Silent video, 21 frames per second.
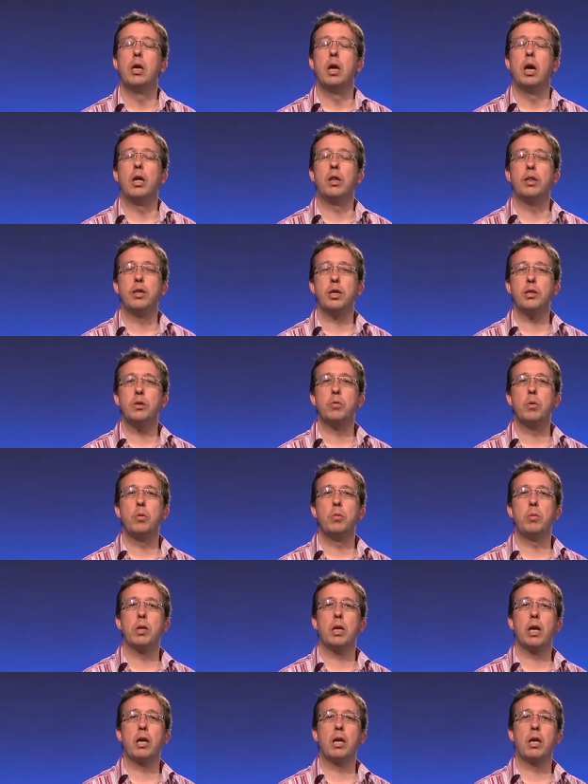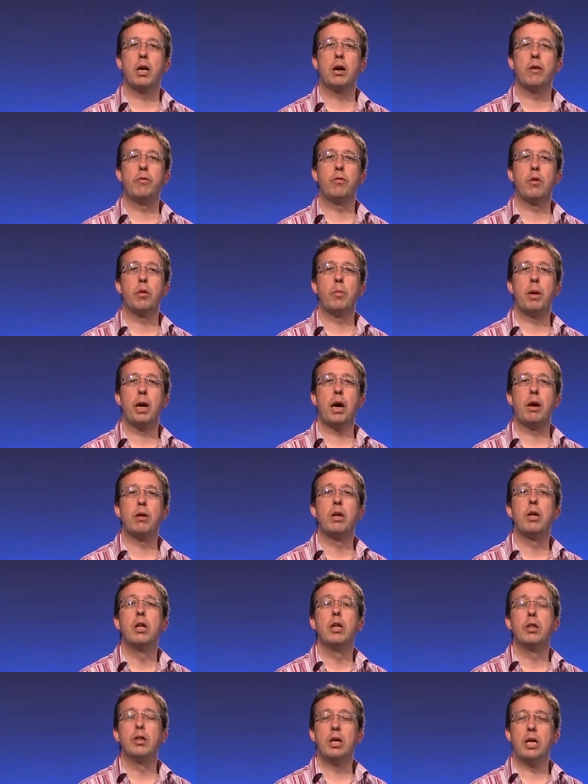And this one we're going to cover about
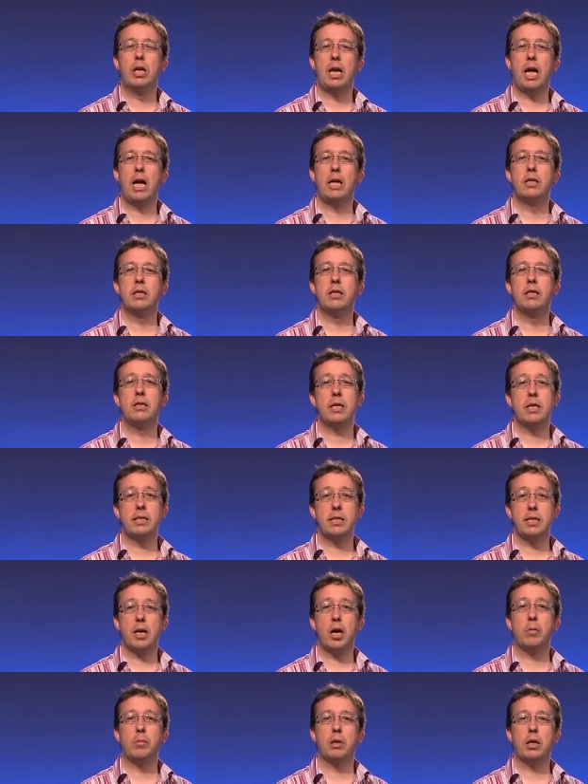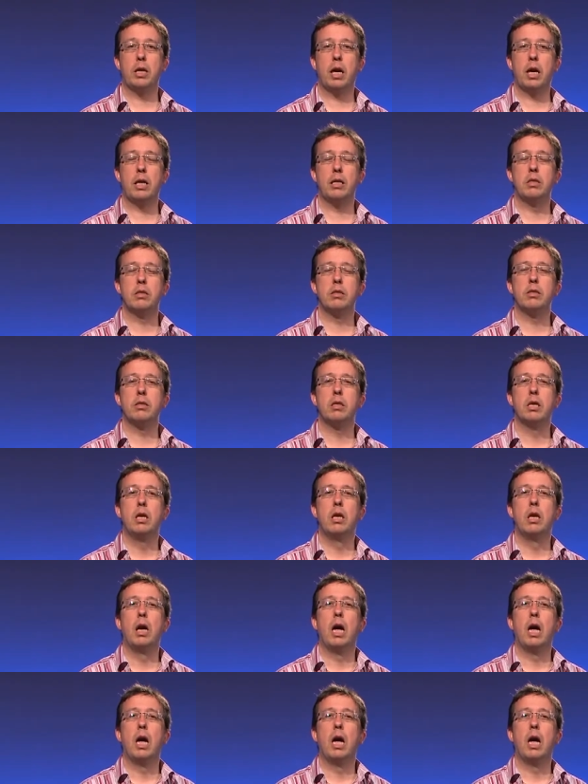the lens, setting up the lens,